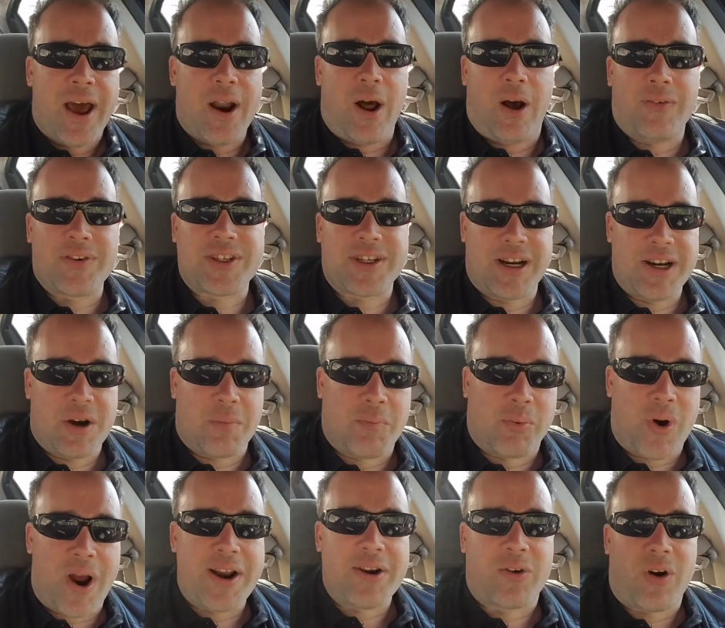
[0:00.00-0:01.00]
and all of a sudden you're
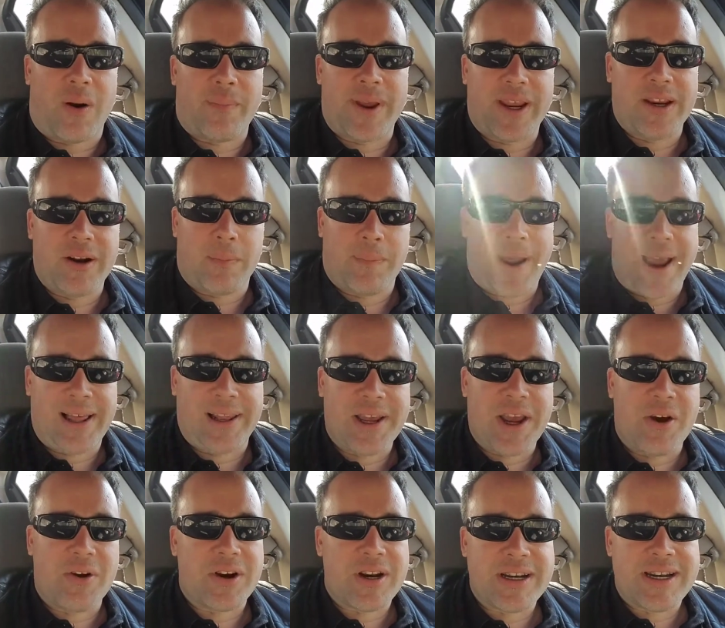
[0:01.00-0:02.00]
breadcrumbing your
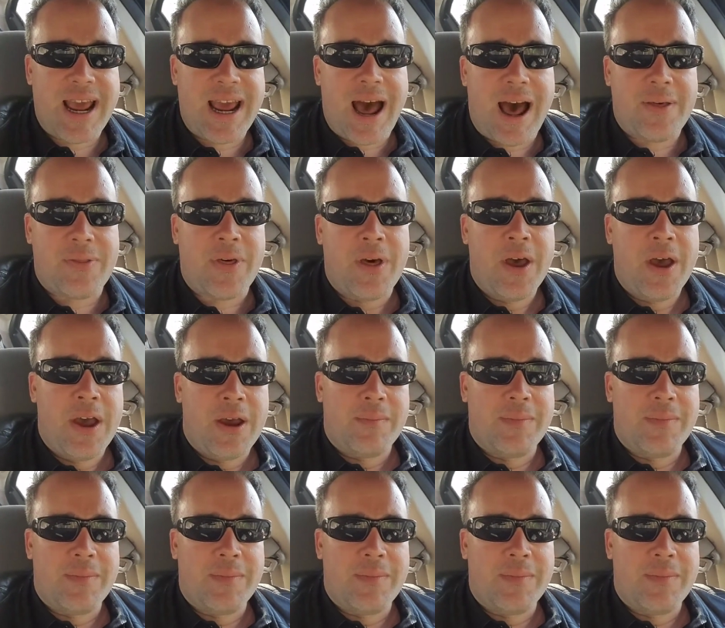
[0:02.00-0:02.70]
paleo to death